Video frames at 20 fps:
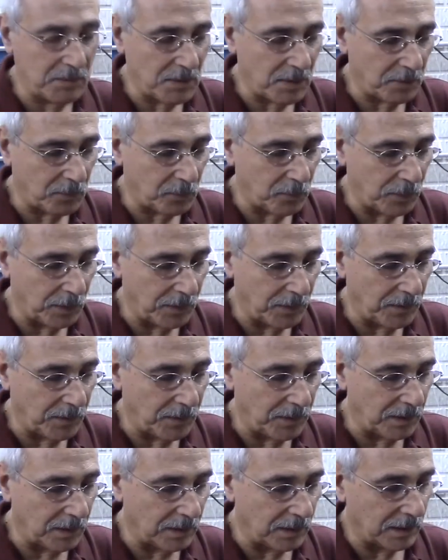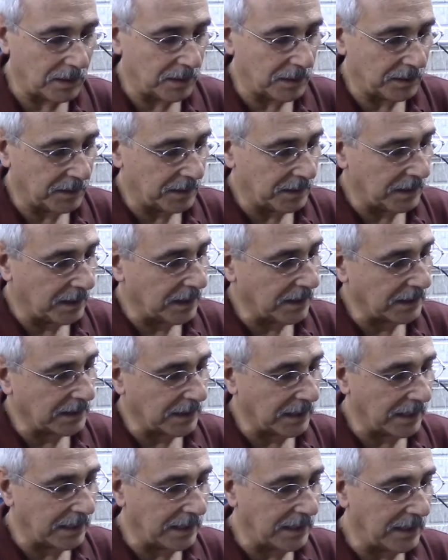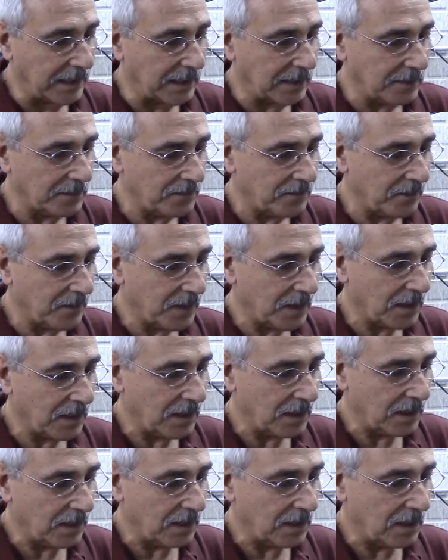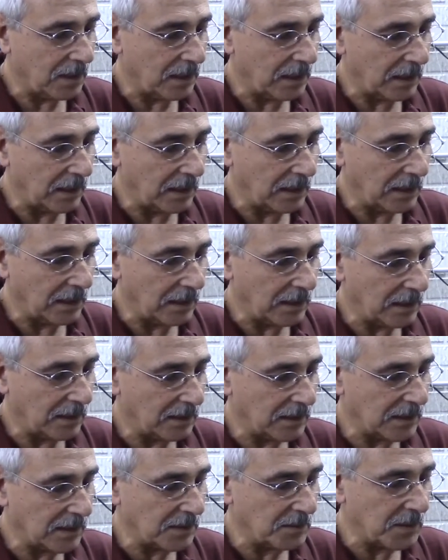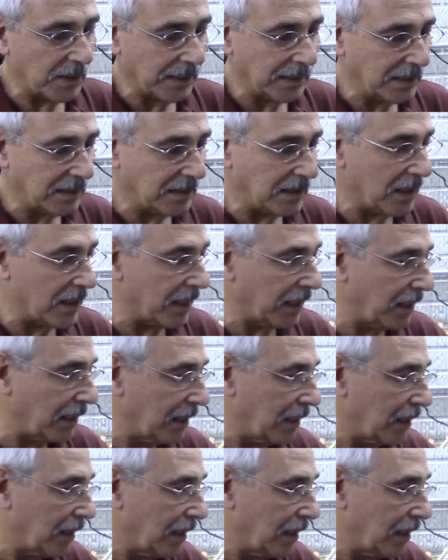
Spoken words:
up with this idea. This is my design,